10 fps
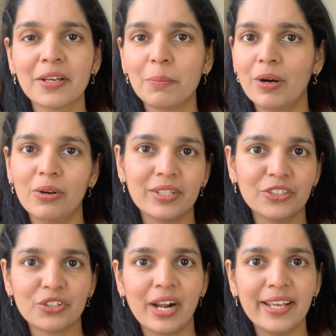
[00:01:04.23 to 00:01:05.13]
about and
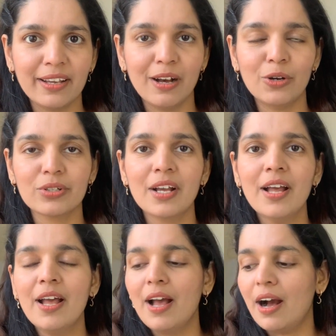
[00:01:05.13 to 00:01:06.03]
trying out.
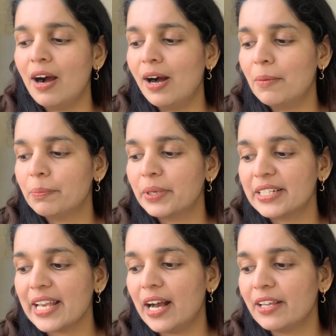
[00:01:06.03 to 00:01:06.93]
But yeah,